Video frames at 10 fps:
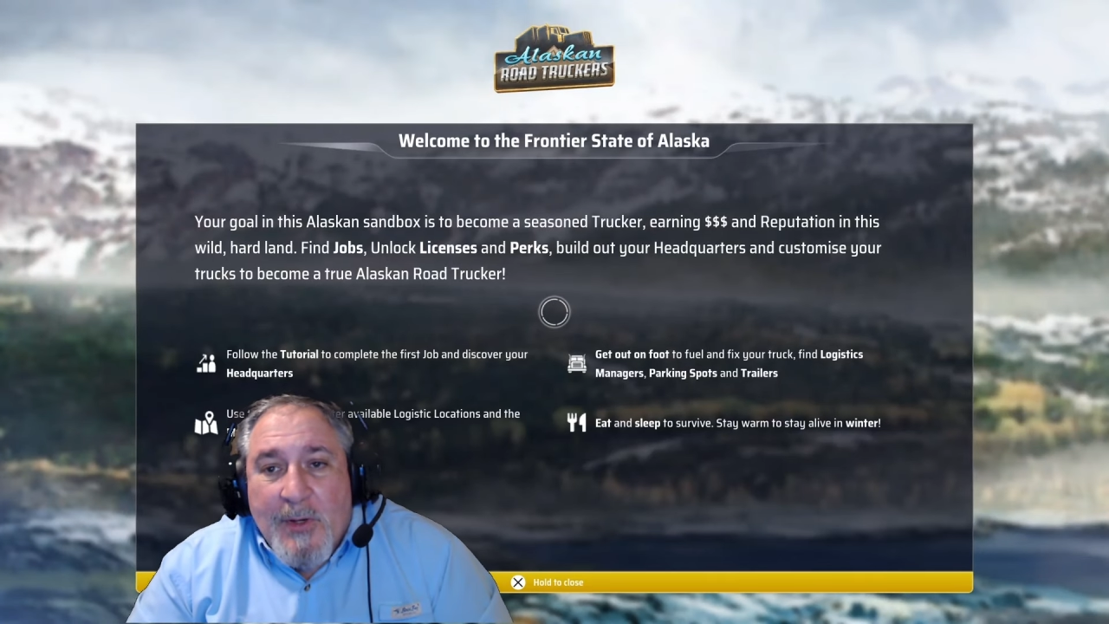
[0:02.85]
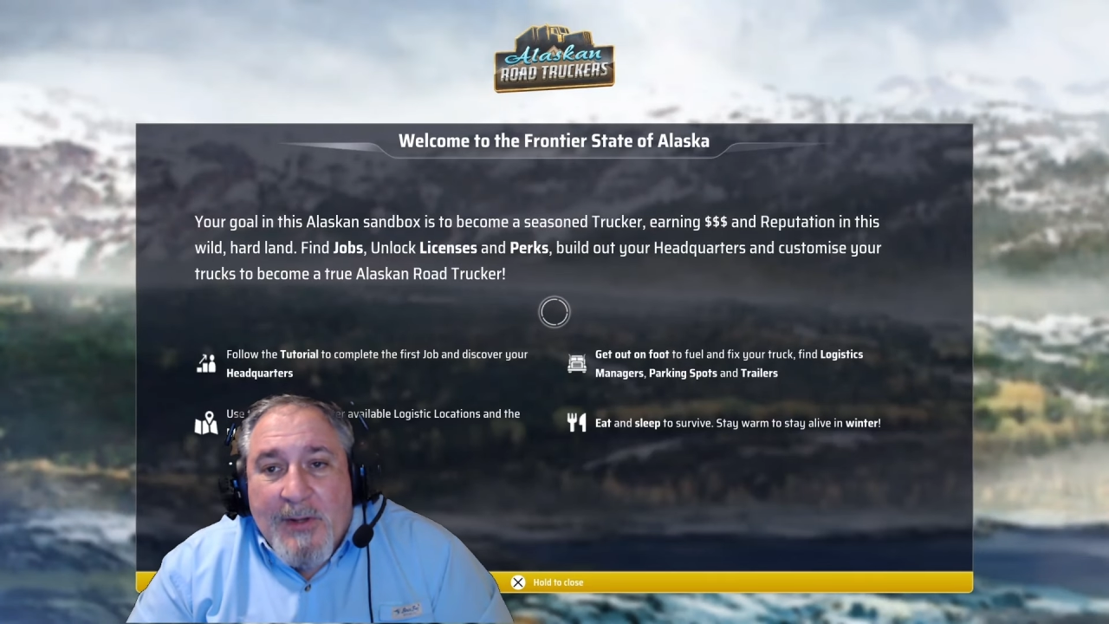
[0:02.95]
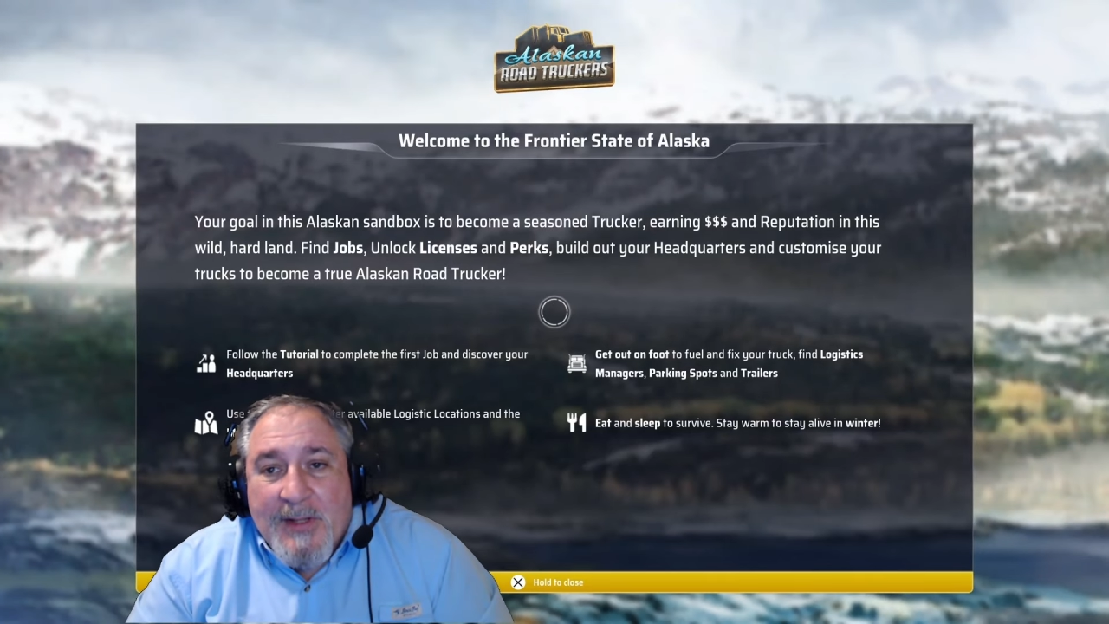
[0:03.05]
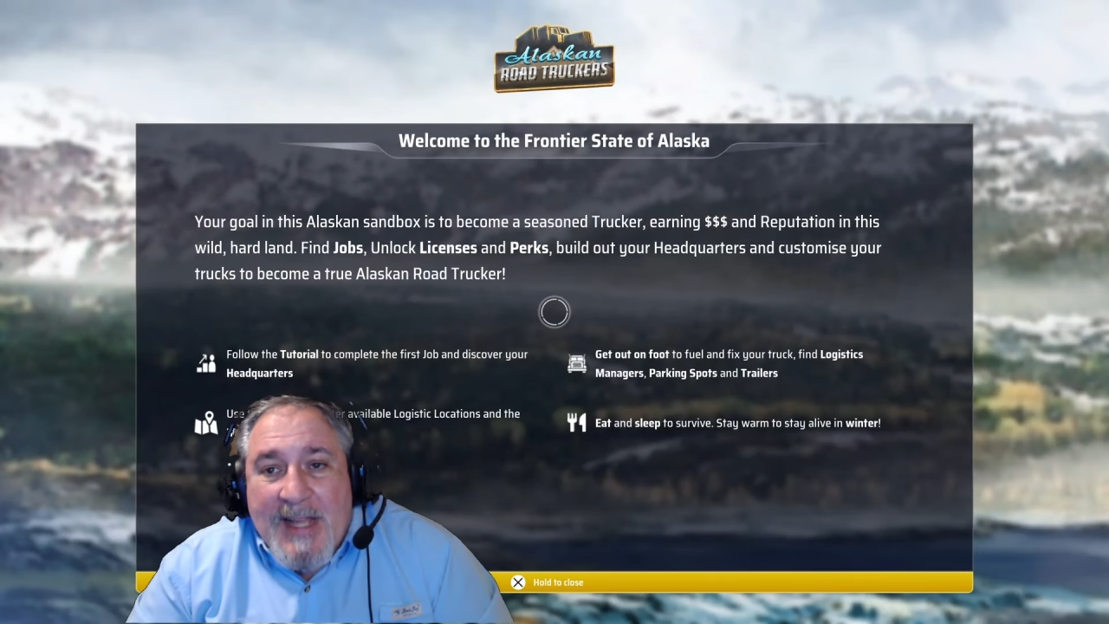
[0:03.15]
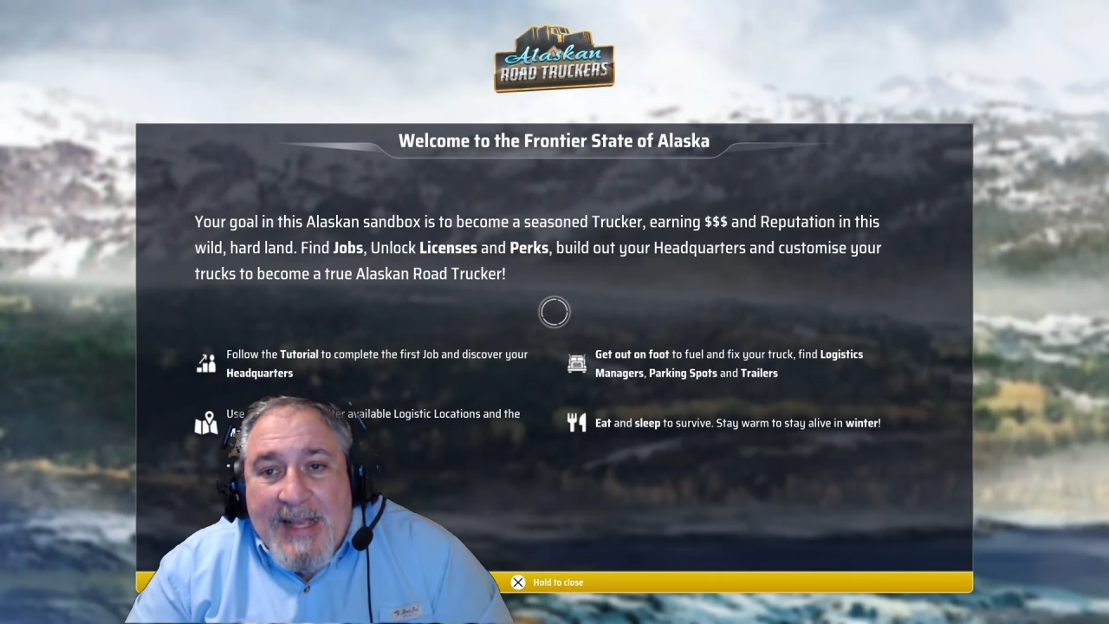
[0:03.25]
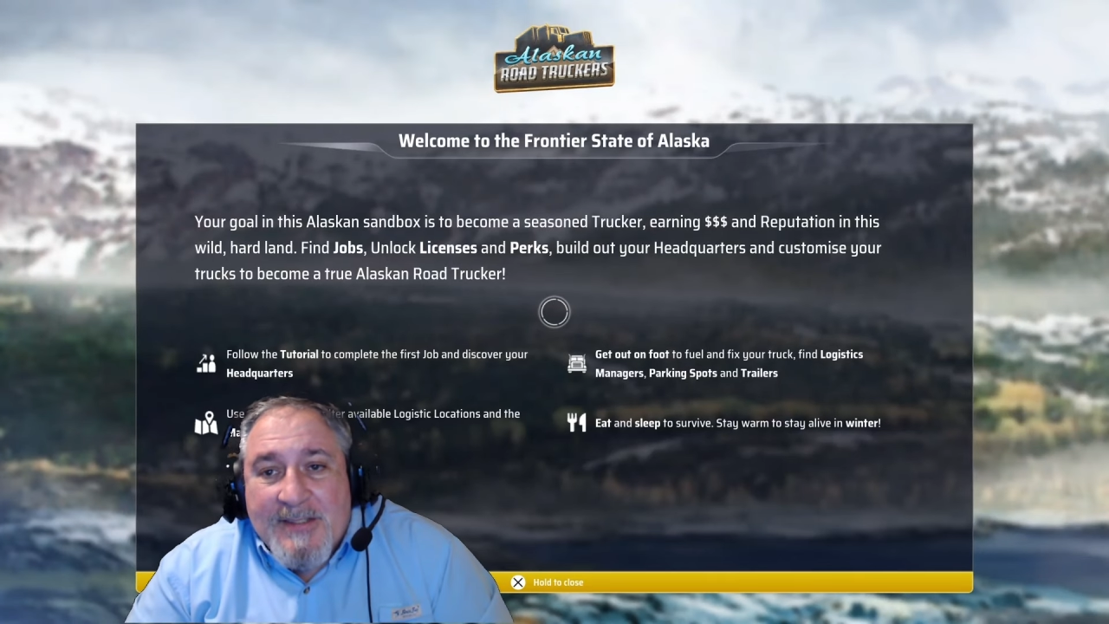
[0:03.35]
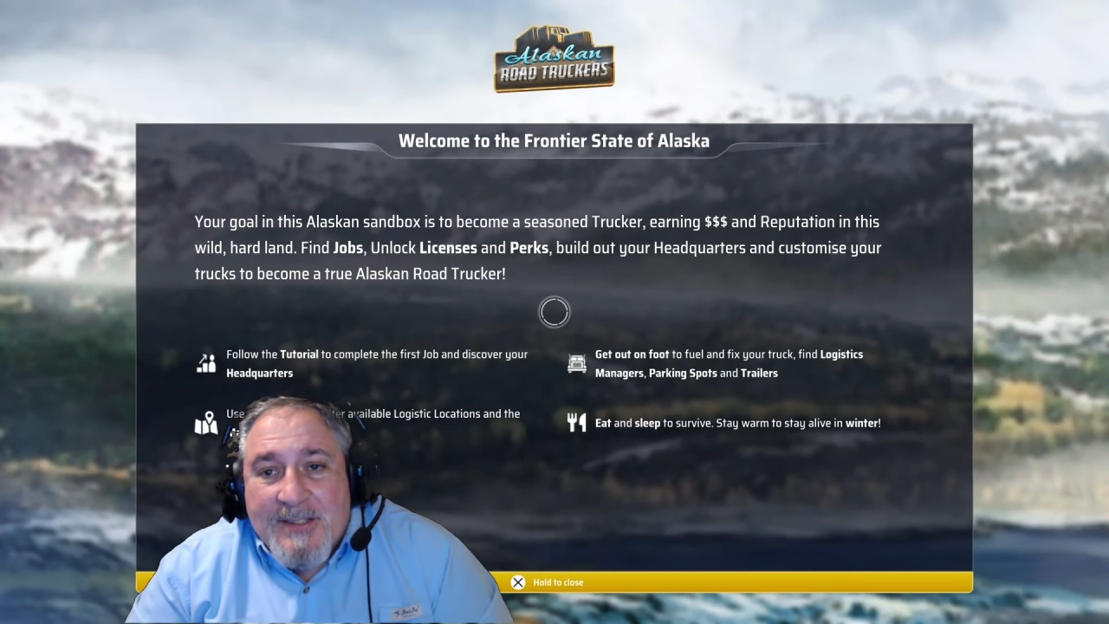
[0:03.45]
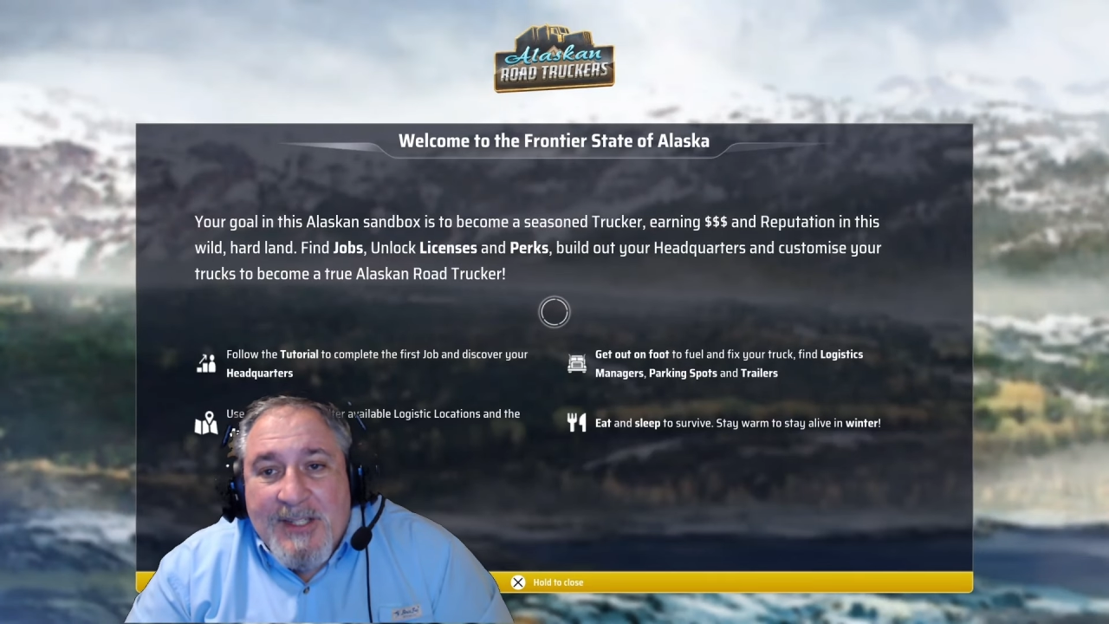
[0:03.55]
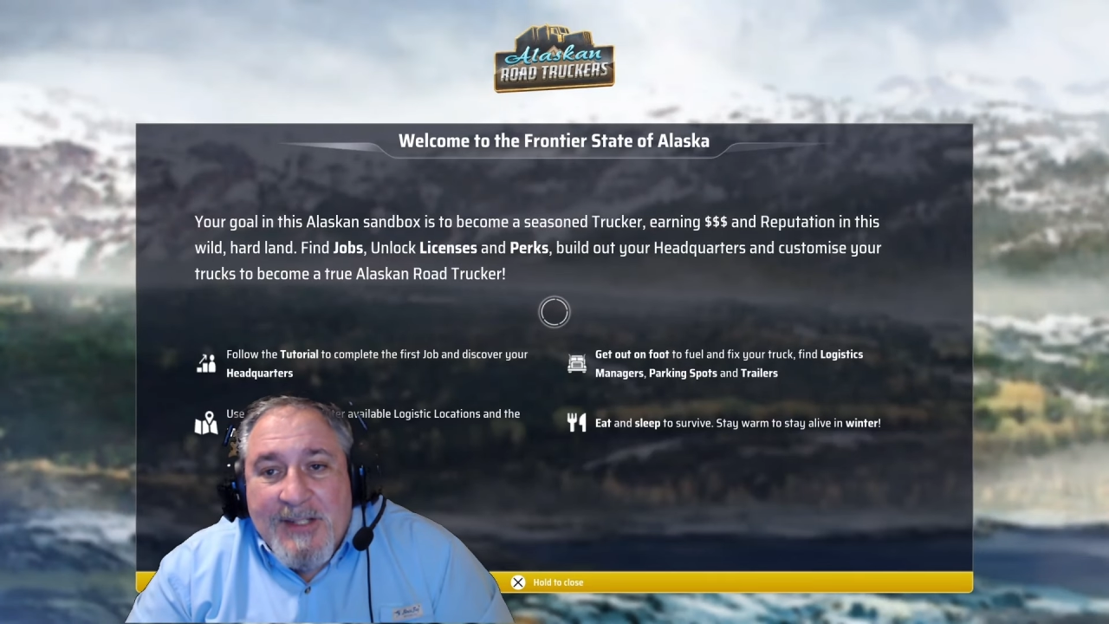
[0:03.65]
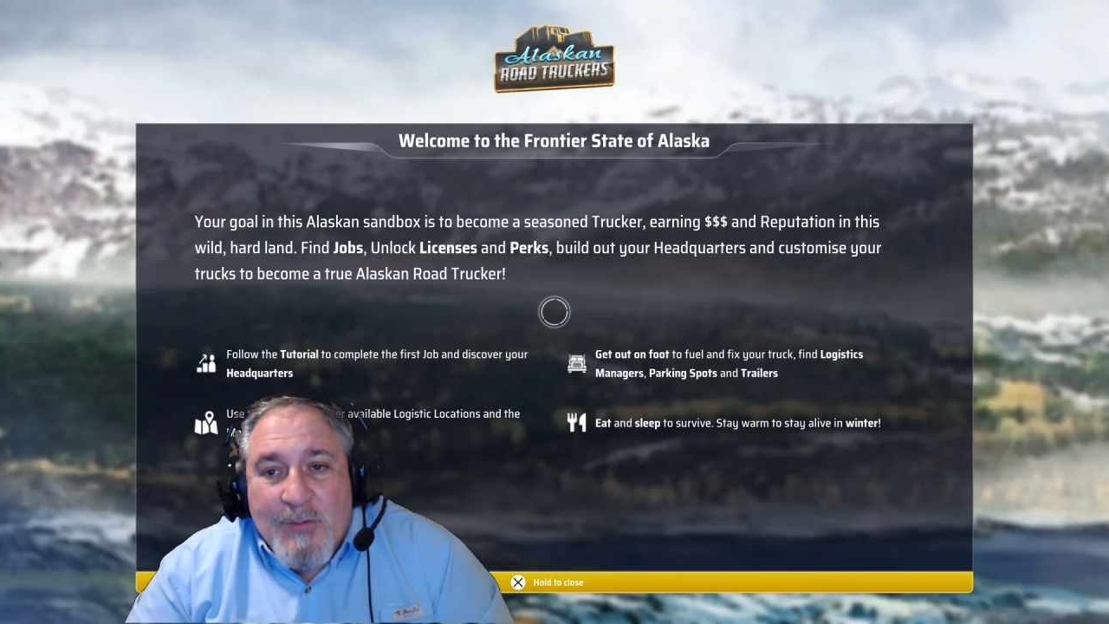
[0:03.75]

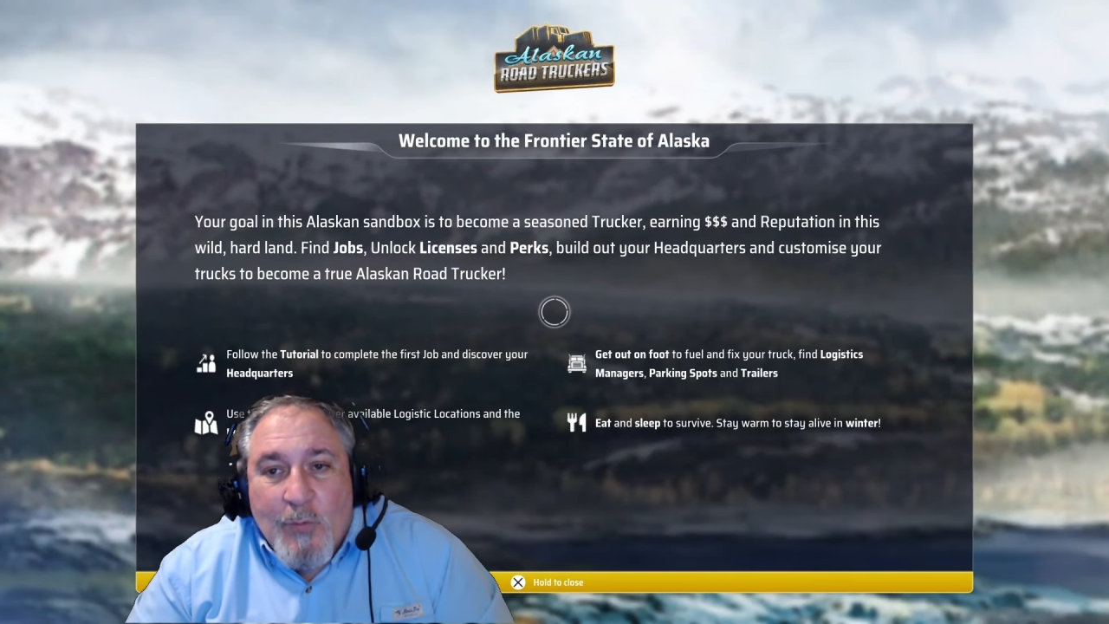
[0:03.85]
Alaskan